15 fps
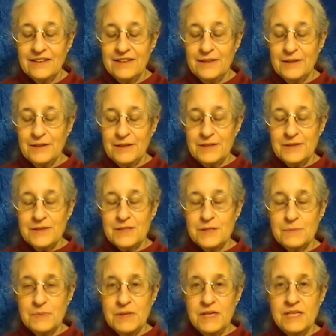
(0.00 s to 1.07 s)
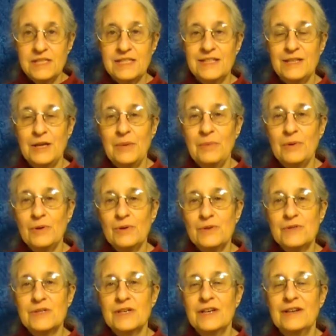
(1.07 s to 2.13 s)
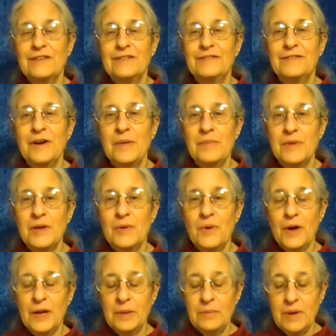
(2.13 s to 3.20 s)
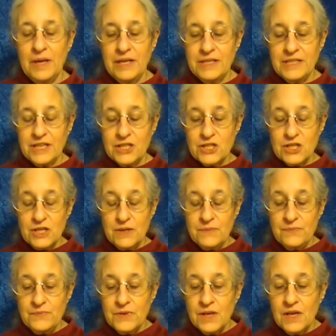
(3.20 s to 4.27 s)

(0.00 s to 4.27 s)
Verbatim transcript: in the, this piece in Numbers from the Aaronic benediction,